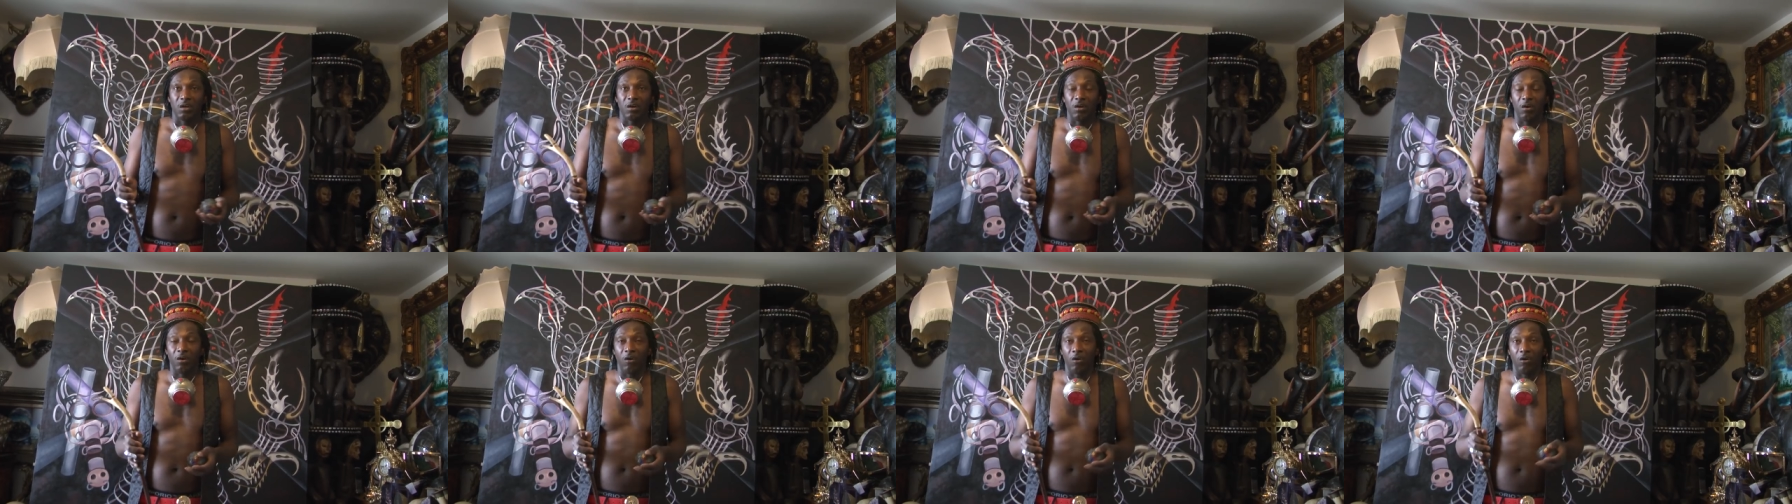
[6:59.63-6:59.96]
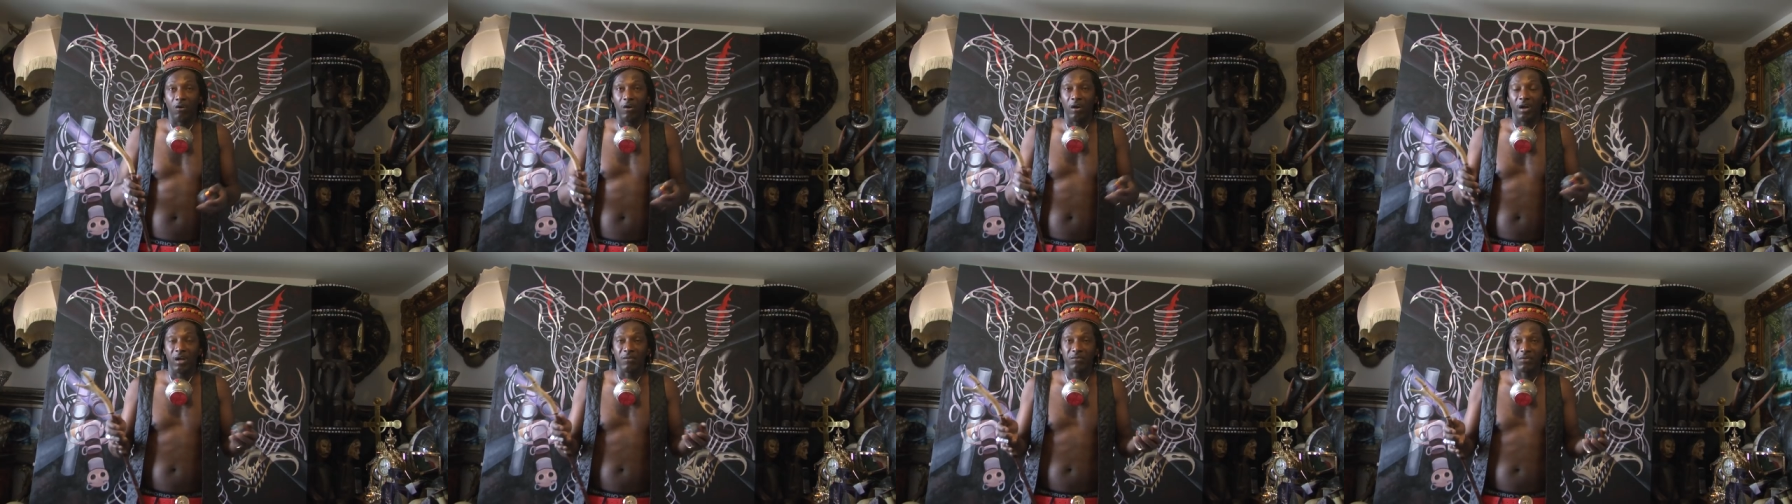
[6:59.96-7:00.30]

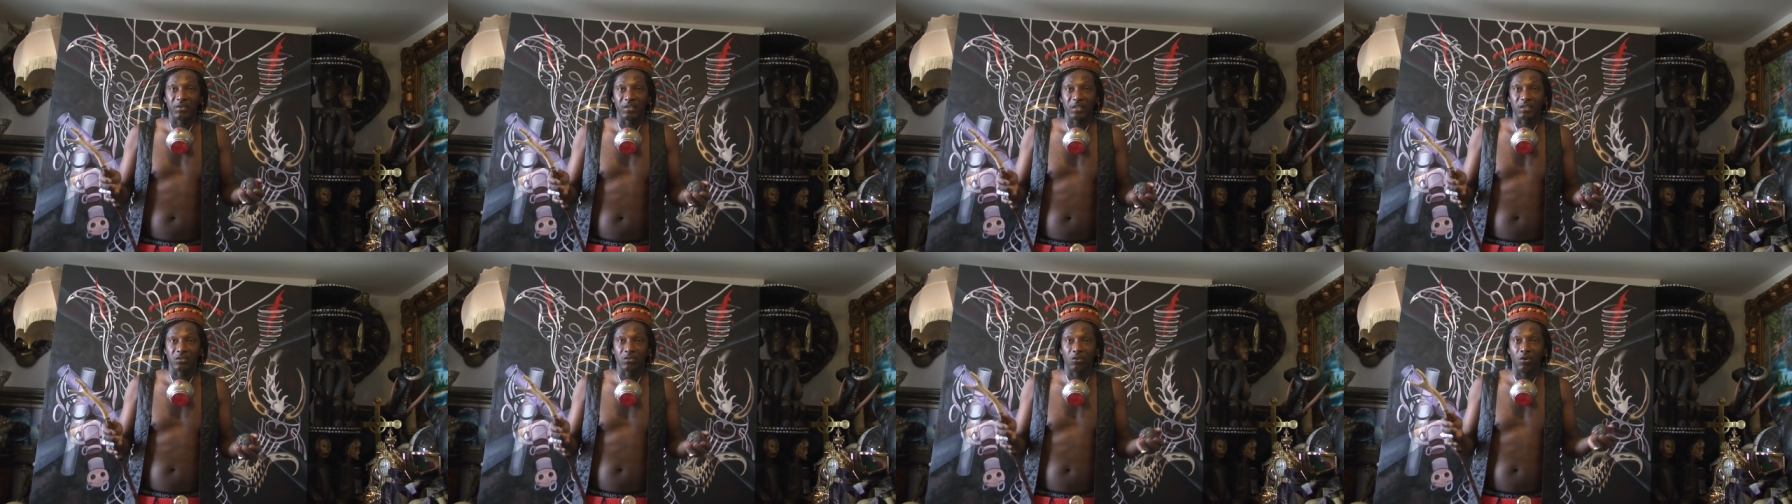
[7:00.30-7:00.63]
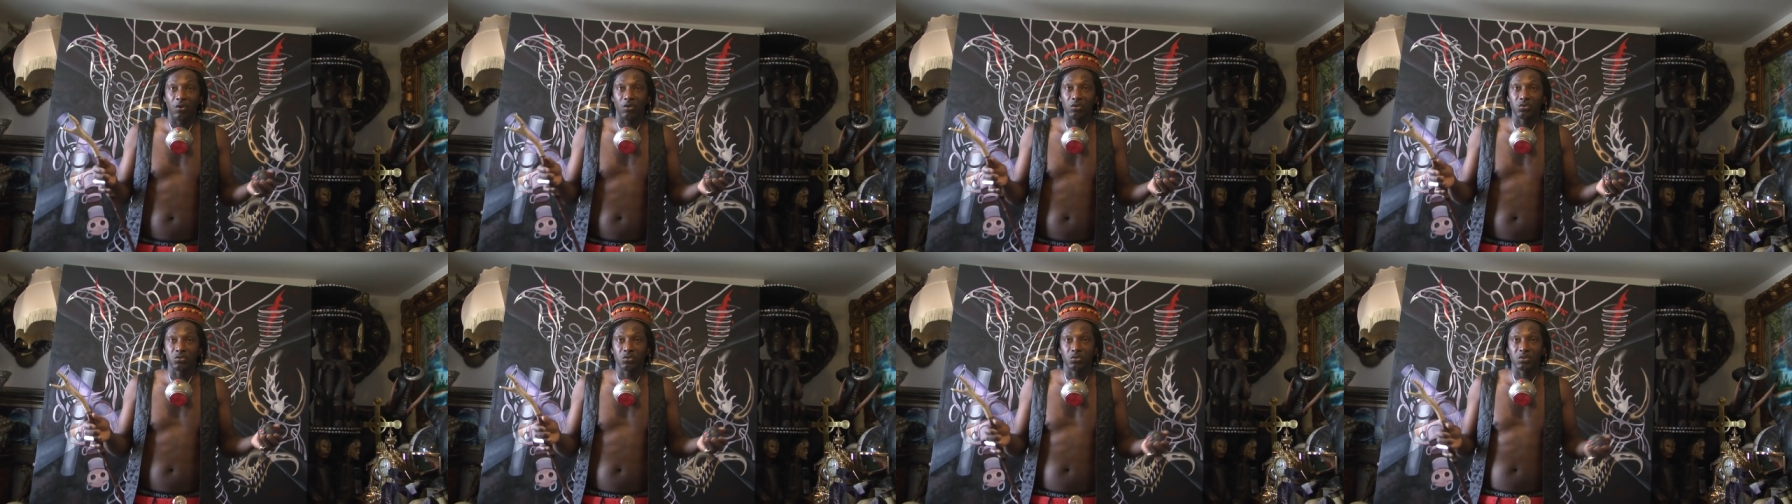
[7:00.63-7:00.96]
or heaven and
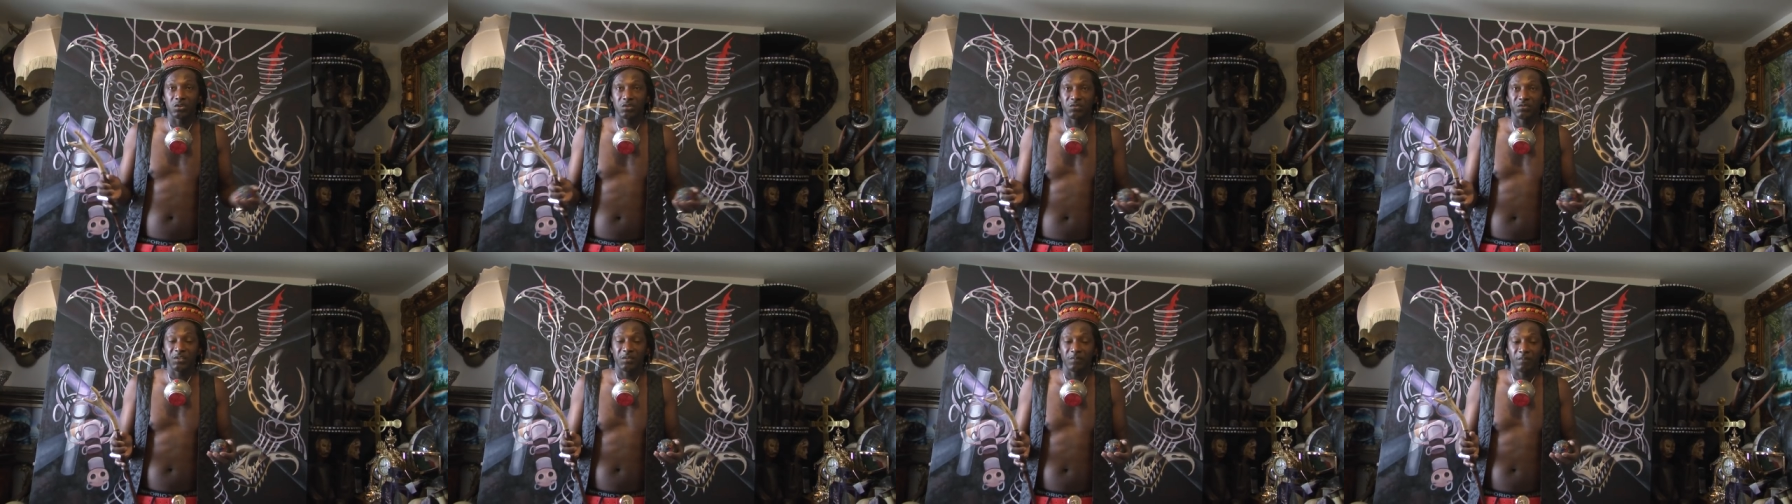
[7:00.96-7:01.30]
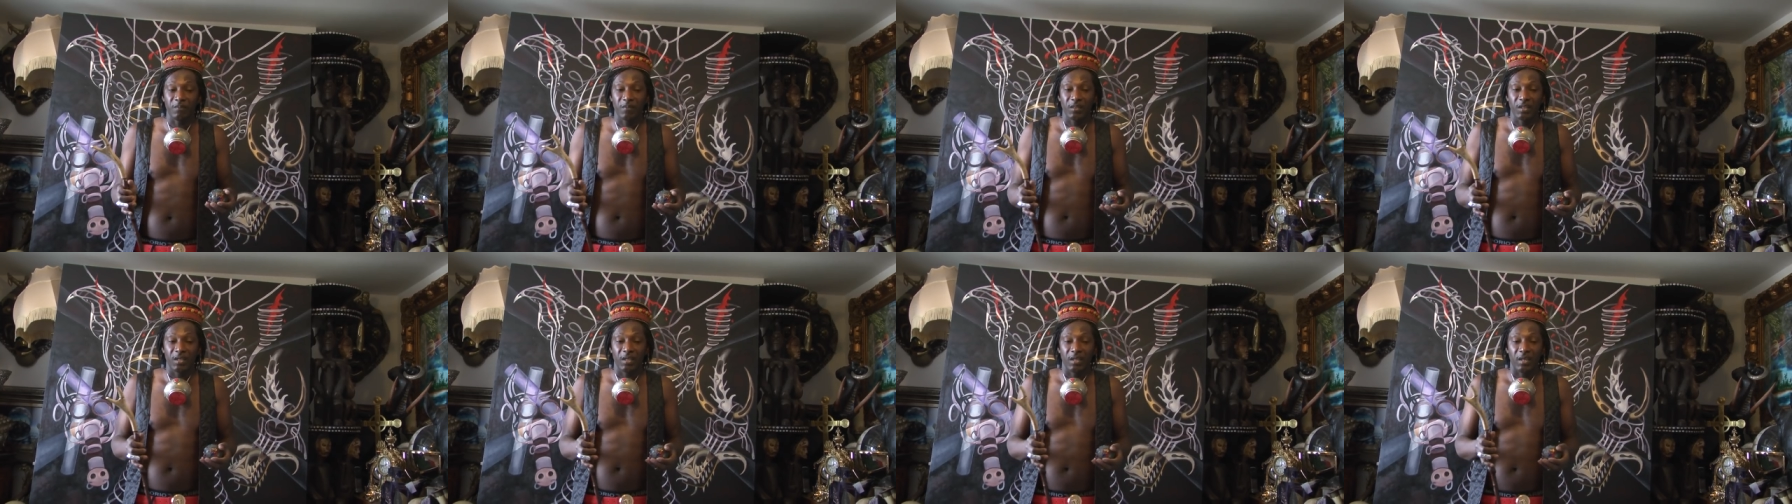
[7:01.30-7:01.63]
all those
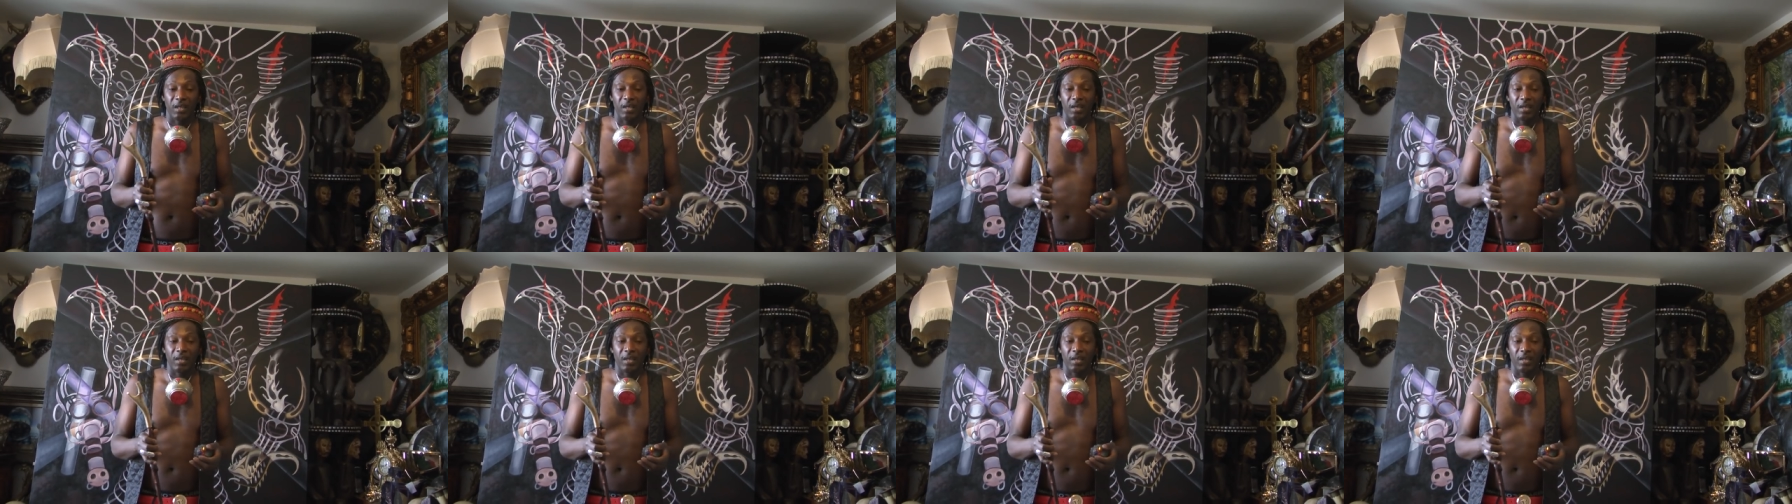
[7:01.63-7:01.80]
things.